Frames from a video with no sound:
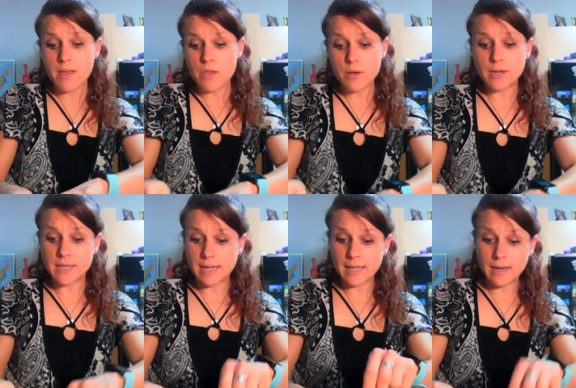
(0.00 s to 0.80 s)
You could
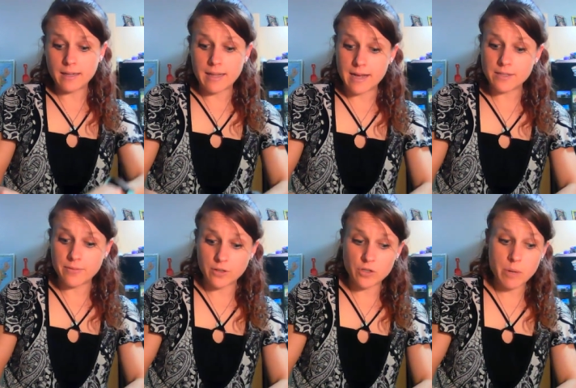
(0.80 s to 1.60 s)
take a little class
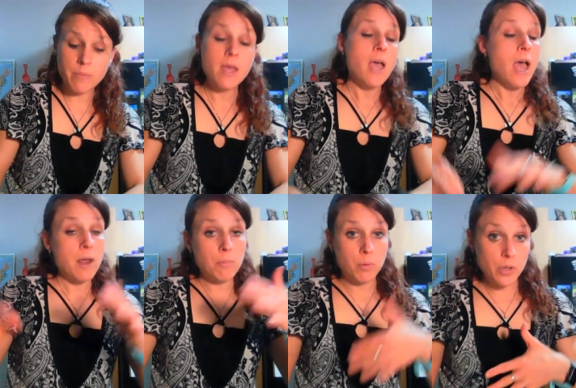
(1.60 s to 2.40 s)
field trip
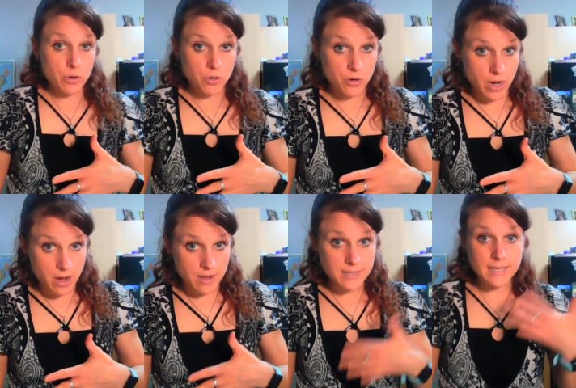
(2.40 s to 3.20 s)
and put your
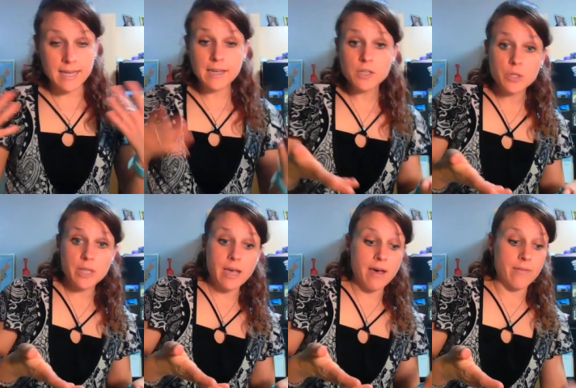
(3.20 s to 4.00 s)
crayons into
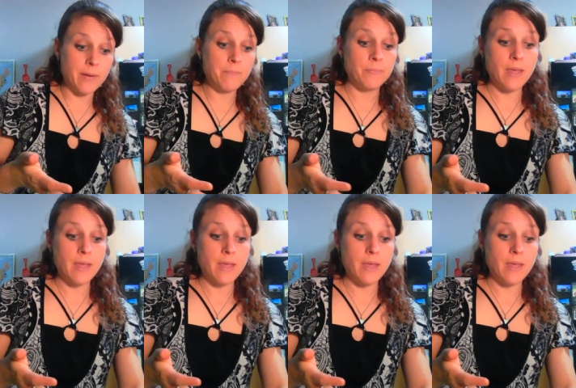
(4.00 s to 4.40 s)
the oven